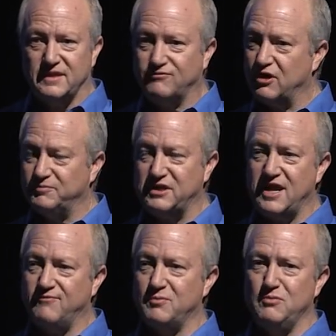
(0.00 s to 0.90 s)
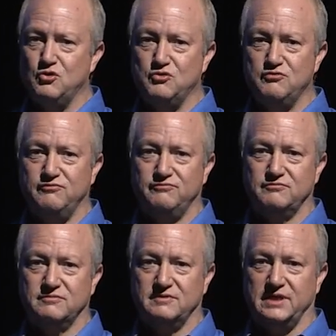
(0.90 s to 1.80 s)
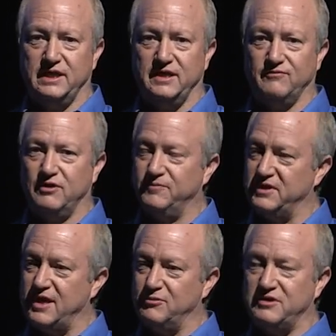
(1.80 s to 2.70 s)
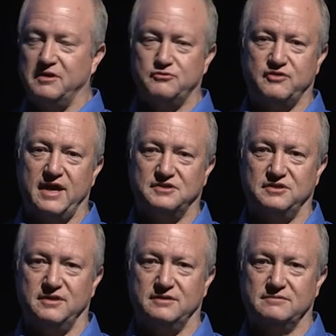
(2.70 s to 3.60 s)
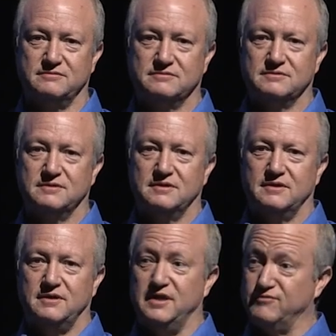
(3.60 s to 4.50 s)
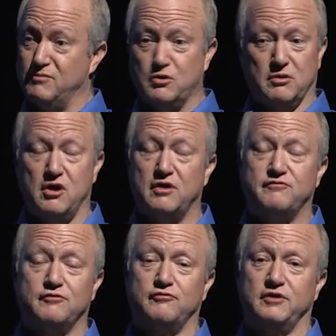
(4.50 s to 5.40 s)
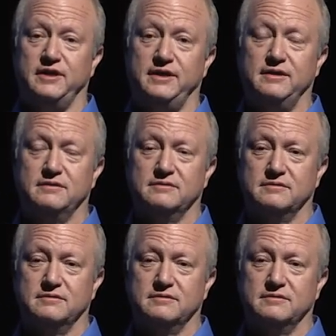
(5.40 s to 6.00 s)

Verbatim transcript: Never helped a neighbor move, never helped a neighbor take her trash in, never mowed her lawn for free.